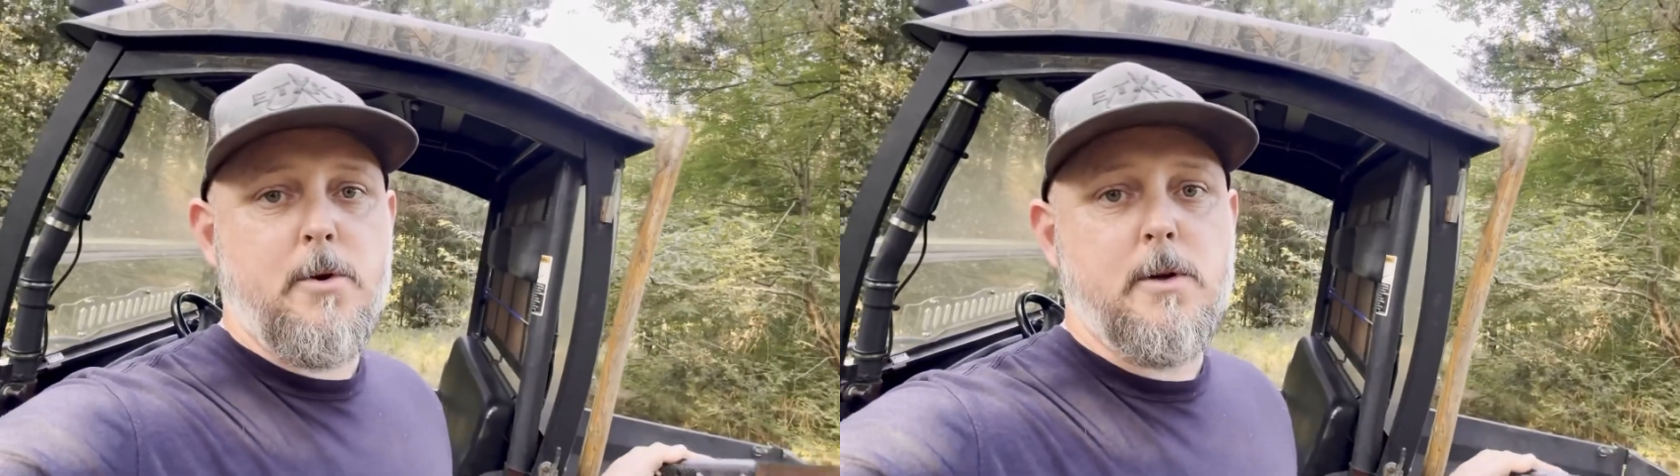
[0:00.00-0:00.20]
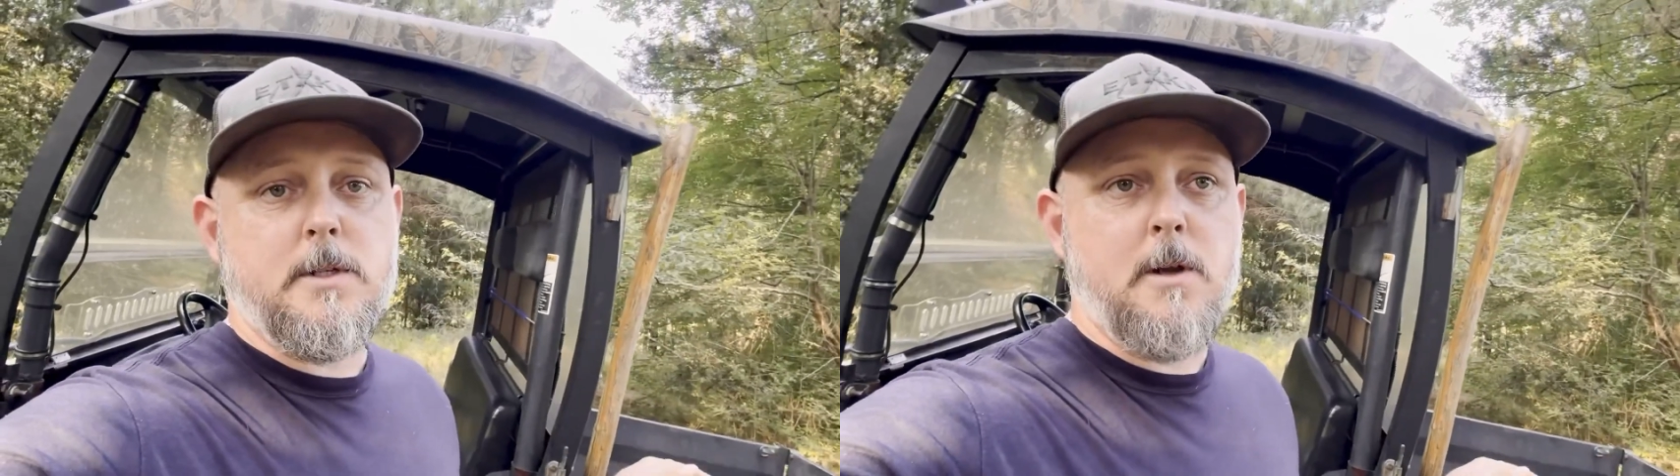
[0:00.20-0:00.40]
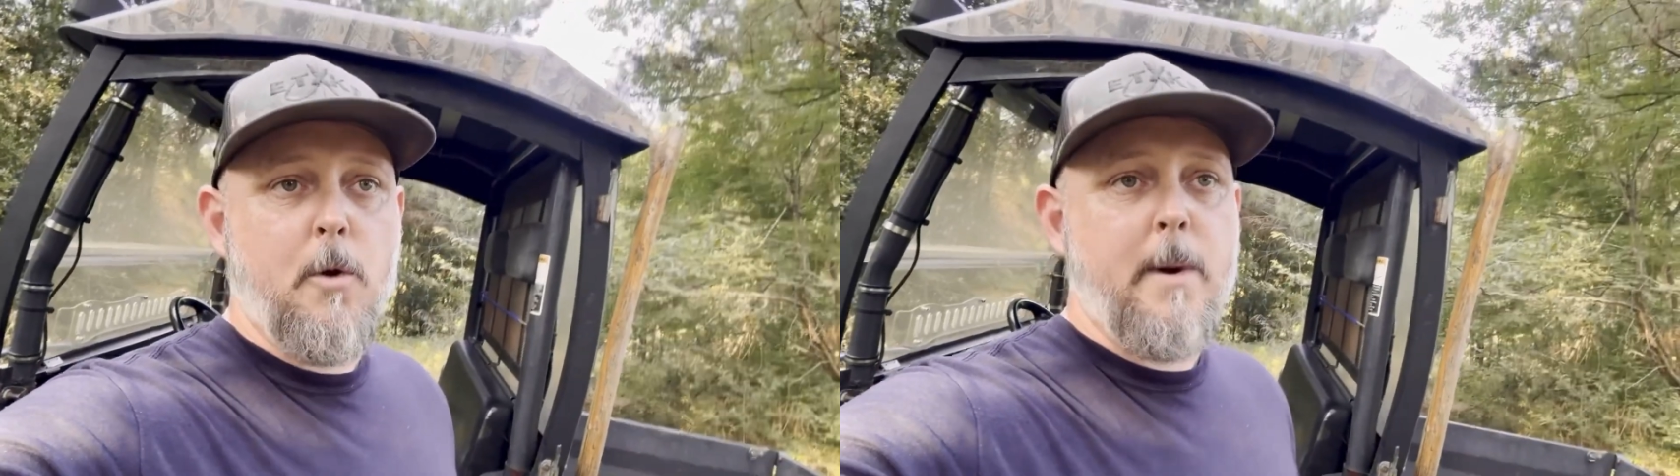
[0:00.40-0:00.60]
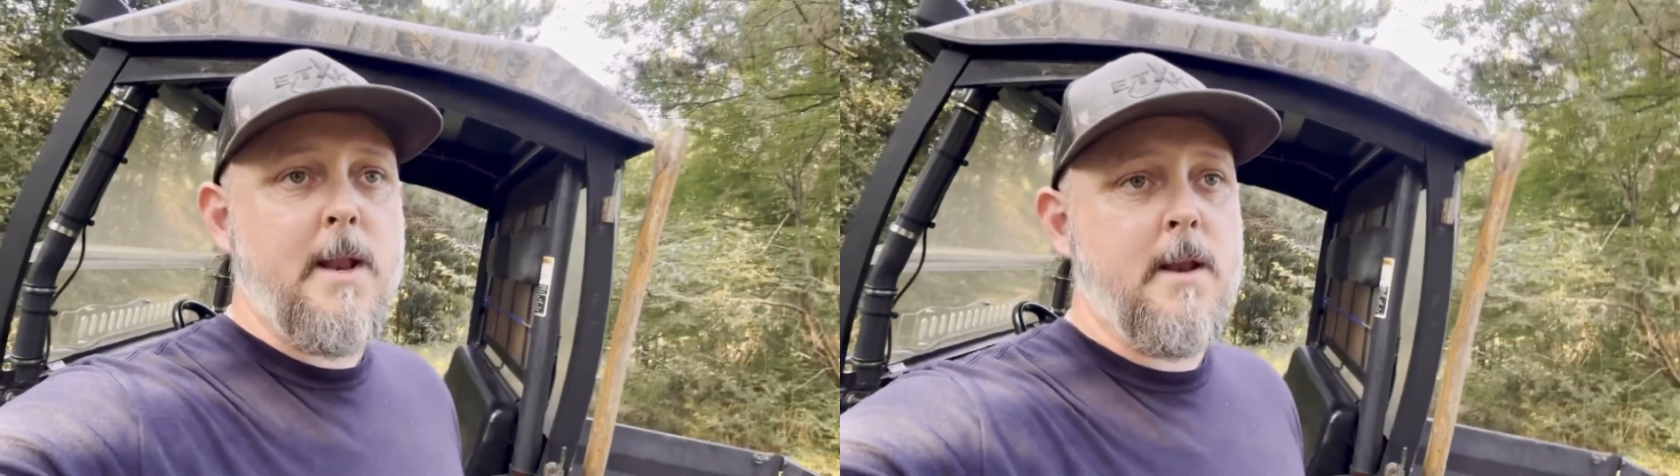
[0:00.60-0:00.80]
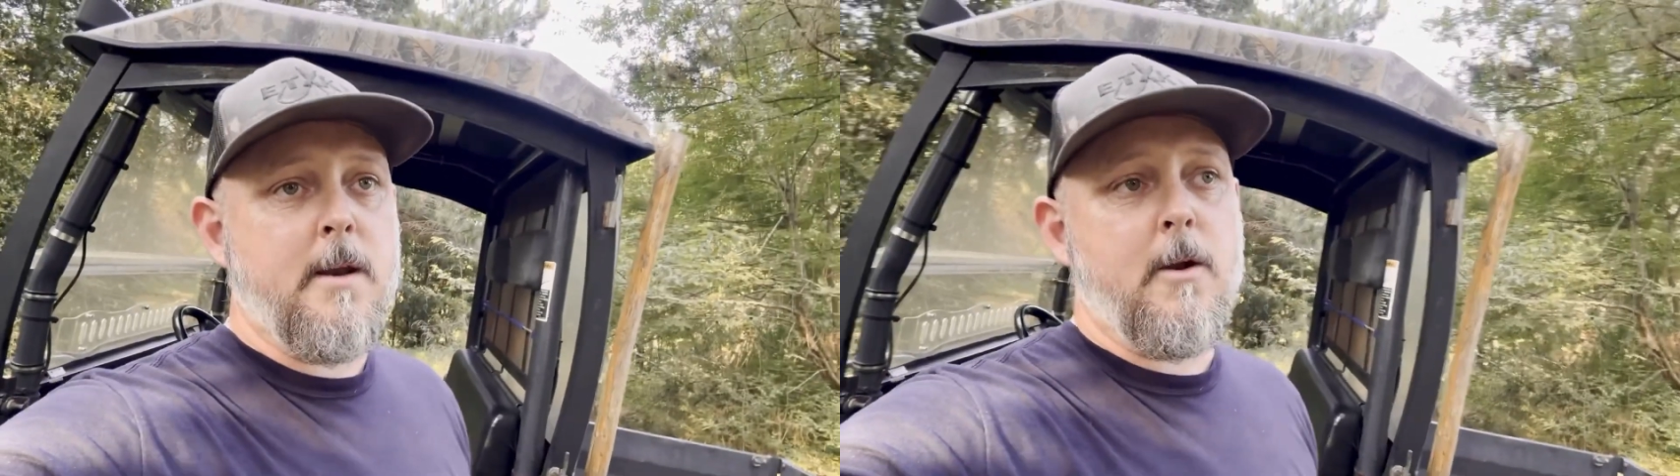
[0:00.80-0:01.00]
There is no
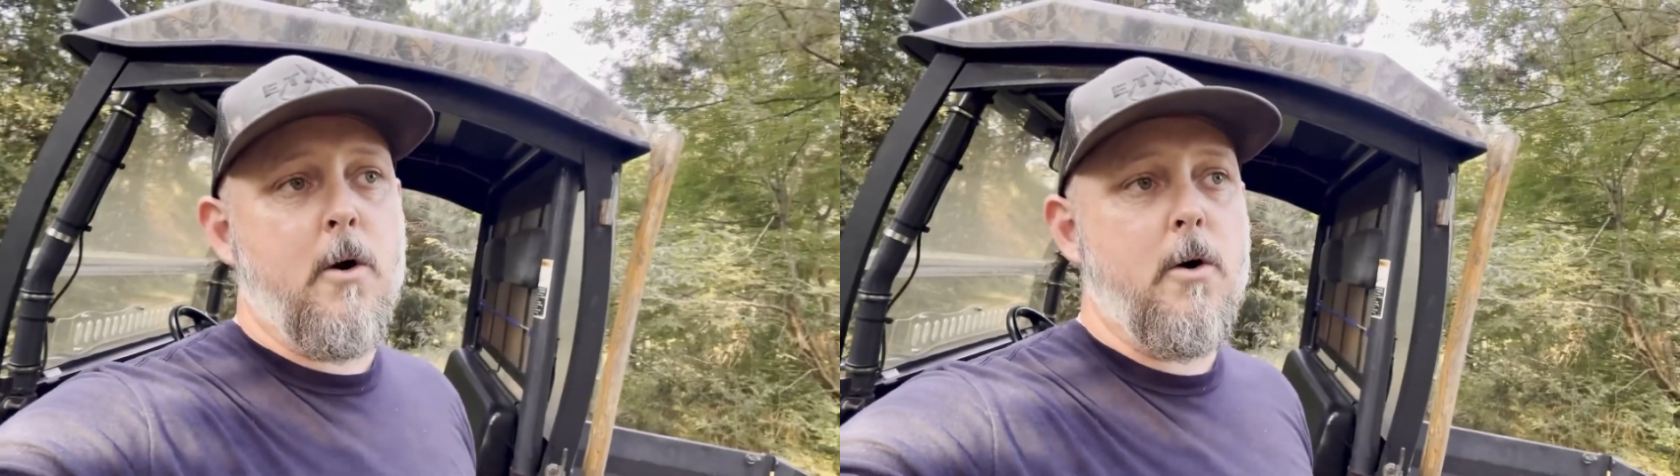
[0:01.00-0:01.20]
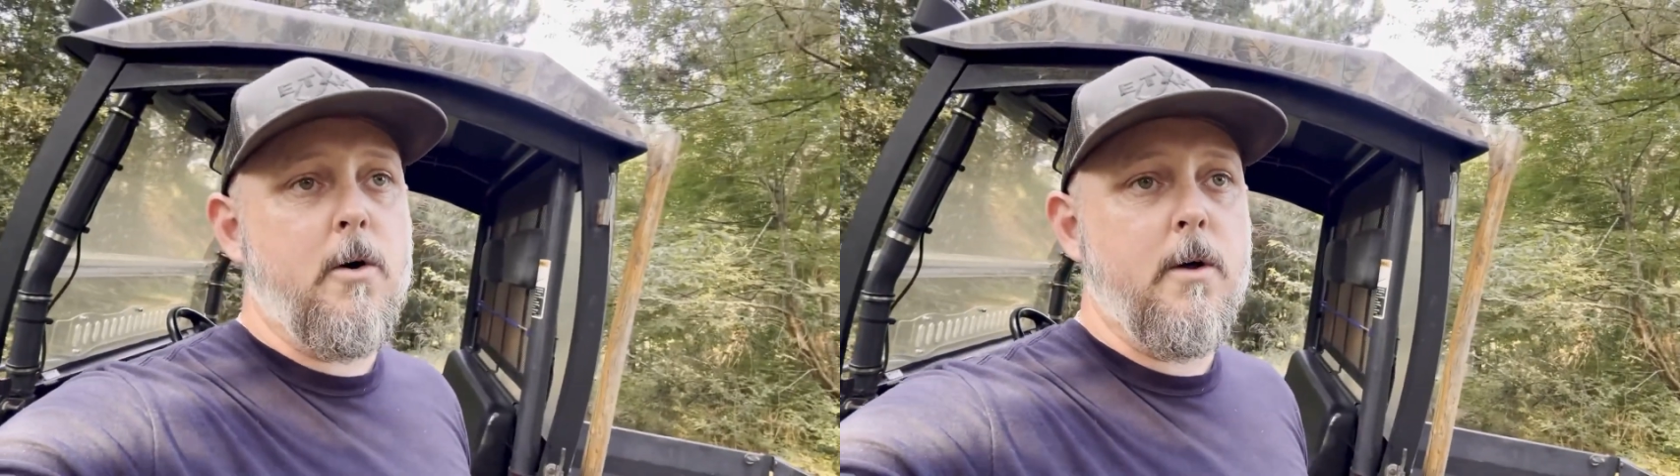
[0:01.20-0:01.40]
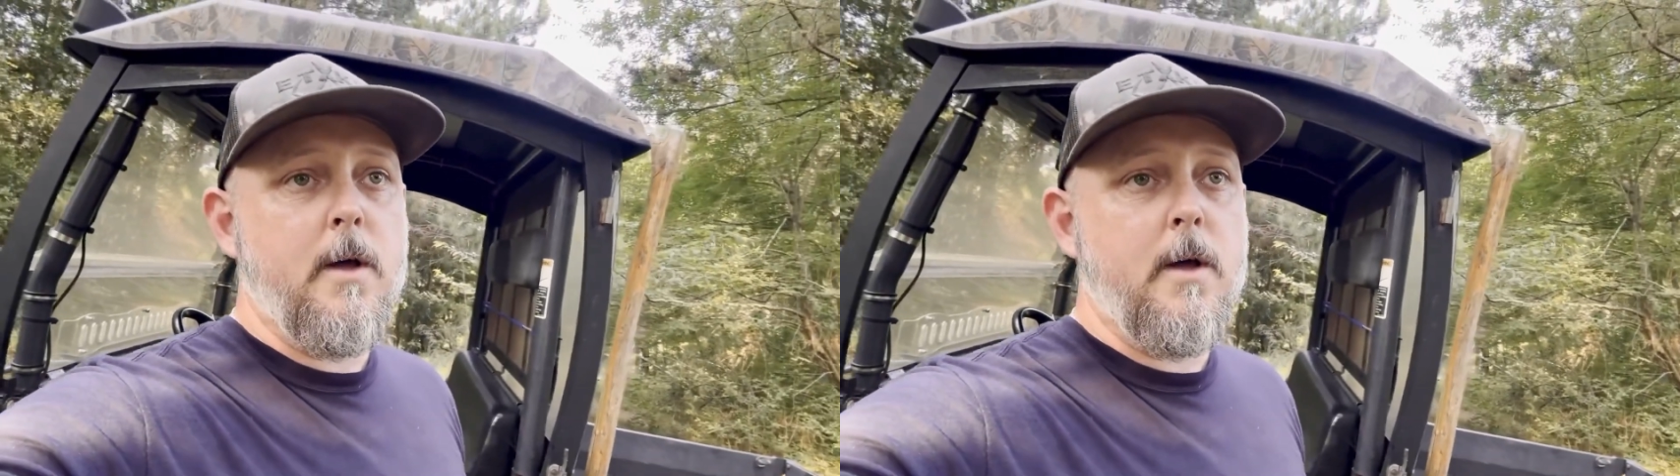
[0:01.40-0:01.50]
bait in it at all.